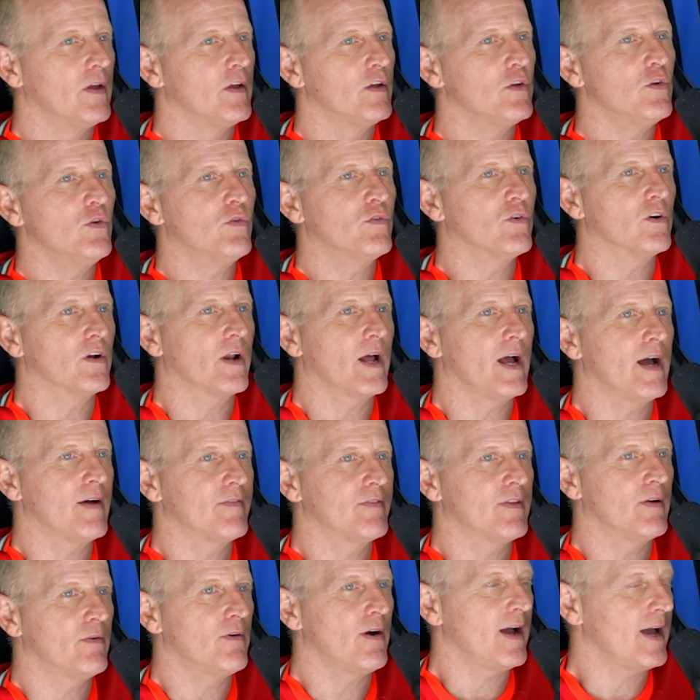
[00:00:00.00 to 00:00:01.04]
You've got to have
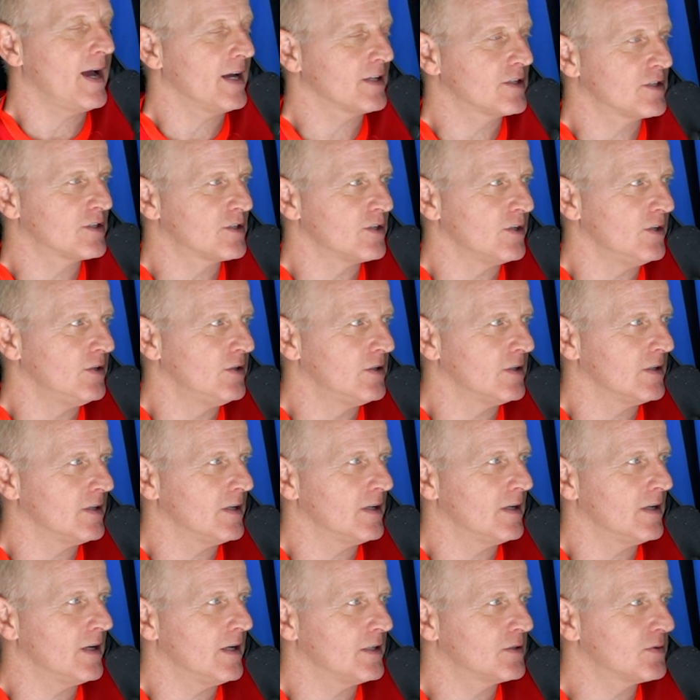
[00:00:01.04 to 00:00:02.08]
the right attitude.
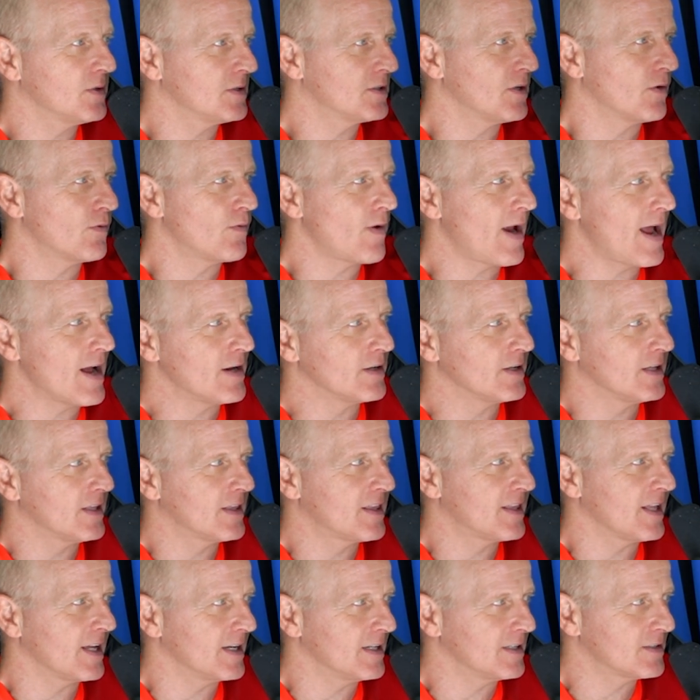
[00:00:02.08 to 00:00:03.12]
It's a rounded
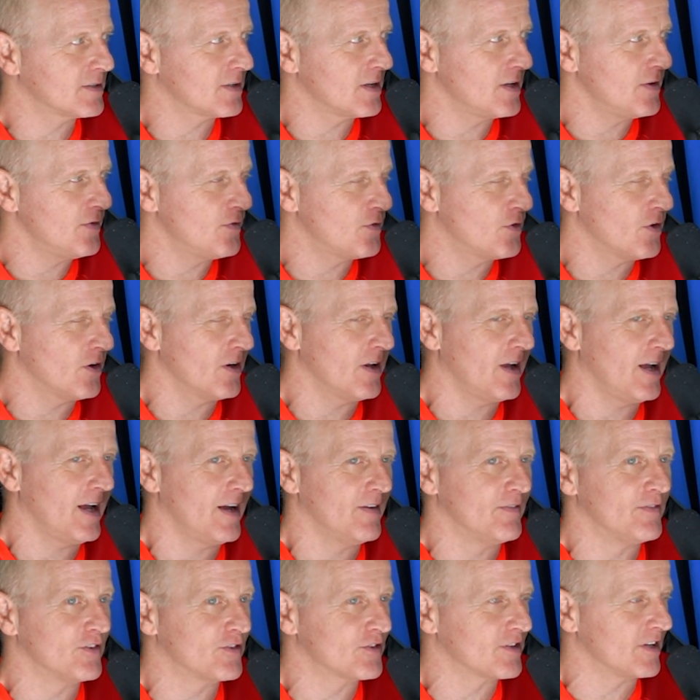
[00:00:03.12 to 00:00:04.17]
thing. You've got to
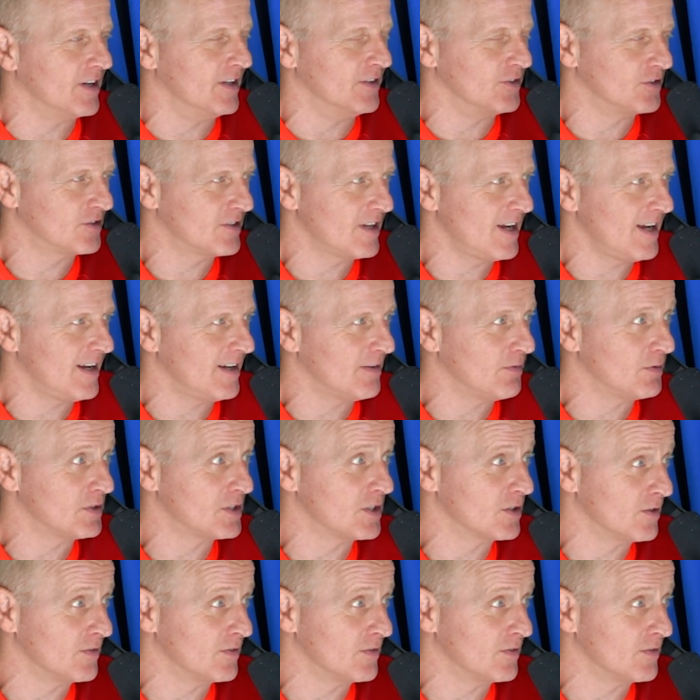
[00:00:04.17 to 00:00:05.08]
have the skill set, which is